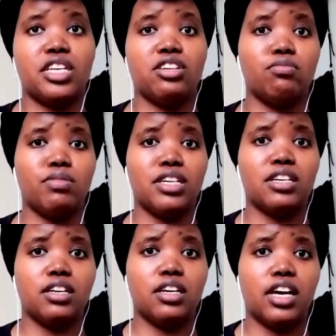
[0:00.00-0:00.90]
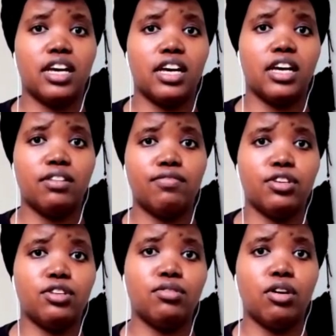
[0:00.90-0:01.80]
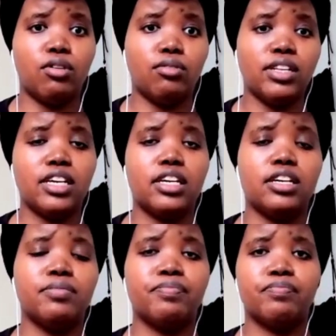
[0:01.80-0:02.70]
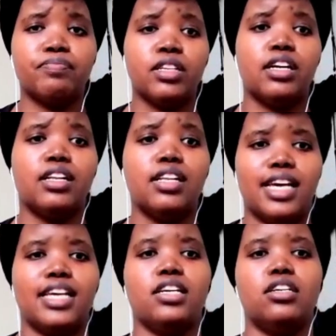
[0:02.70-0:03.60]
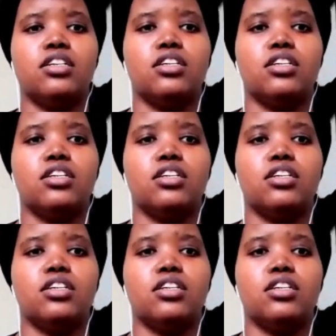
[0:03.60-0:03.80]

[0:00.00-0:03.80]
It'll be a view only link.